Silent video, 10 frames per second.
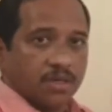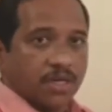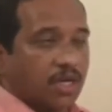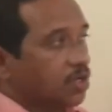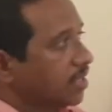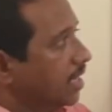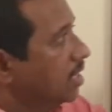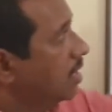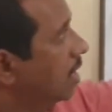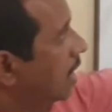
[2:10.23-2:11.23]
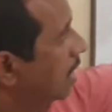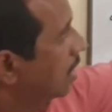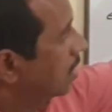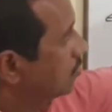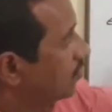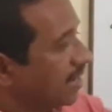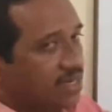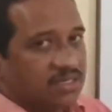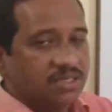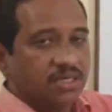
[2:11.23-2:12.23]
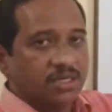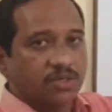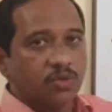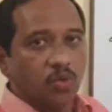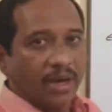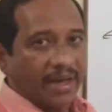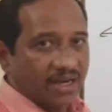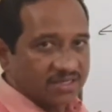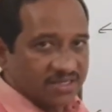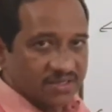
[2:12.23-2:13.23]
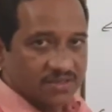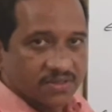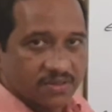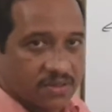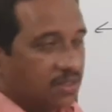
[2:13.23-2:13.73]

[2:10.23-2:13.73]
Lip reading: Here we can find 2 axes.